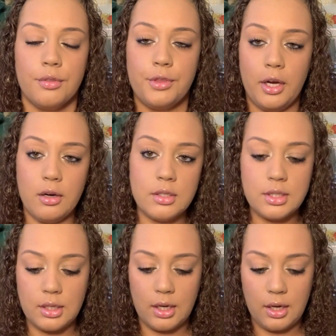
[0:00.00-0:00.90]
There's
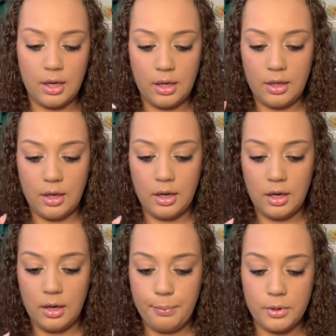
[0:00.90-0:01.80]

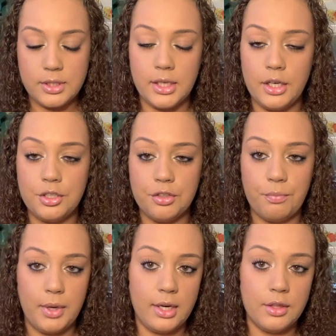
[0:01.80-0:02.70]
a percentage of
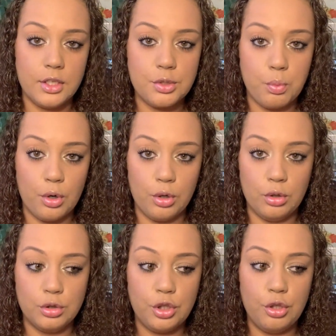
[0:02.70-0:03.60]
men in this
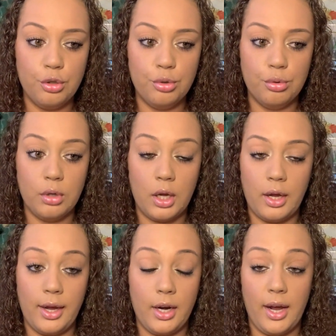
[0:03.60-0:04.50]
world who,
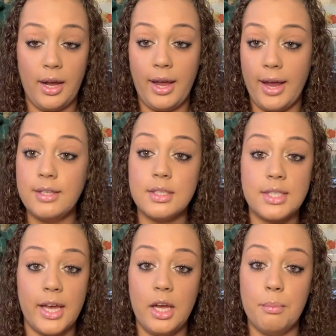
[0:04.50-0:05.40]
and I hate to
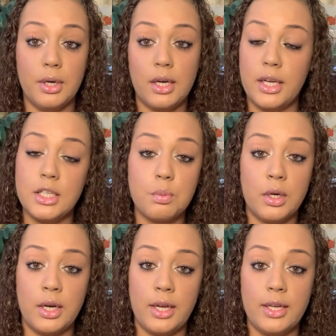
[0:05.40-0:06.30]
say it, but it is what
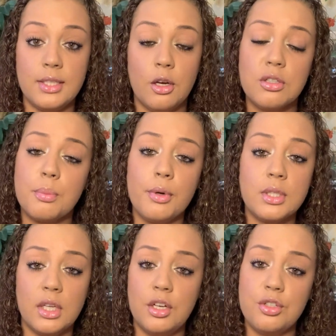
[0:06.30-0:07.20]
it is. There's a
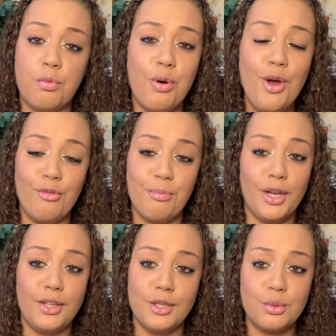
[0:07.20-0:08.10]
percentage of men
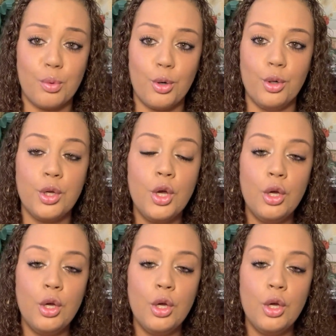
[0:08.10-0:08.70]
in this world